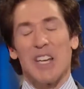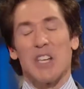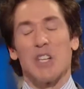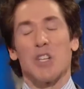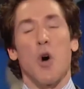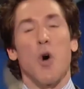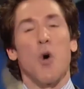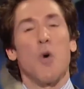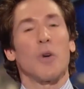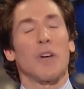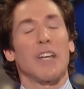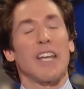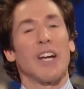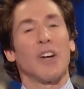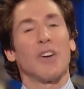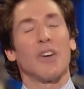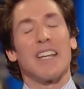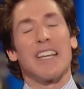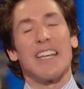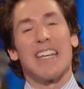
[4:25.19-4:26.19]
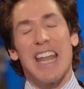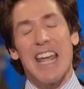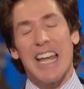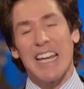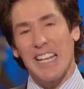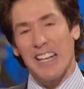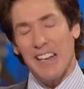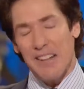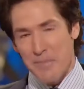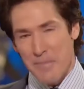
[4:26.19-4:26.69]
don't carry
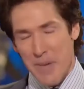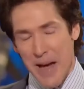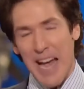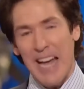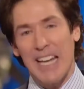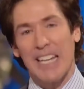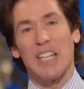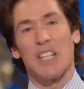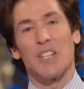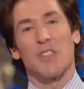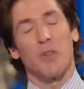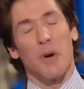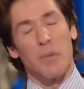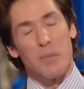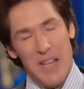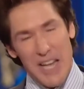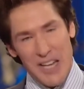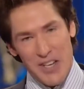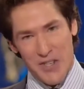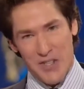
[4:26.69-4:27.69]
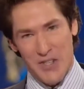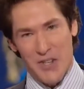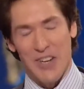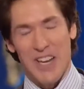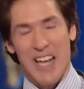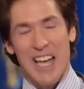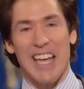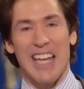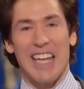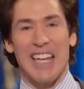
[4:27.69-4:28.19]
negative baggage from
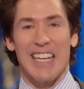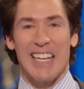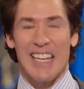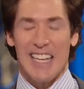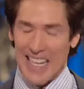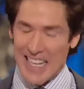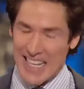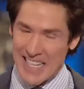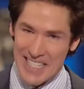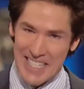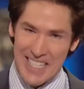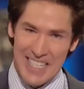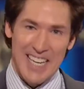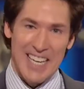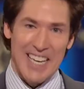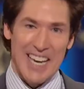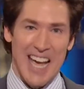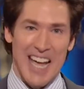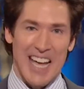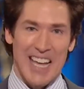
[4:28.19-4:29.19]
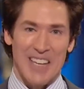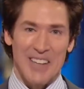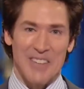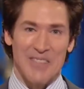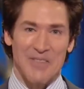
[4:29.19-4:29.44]
yesterday into today.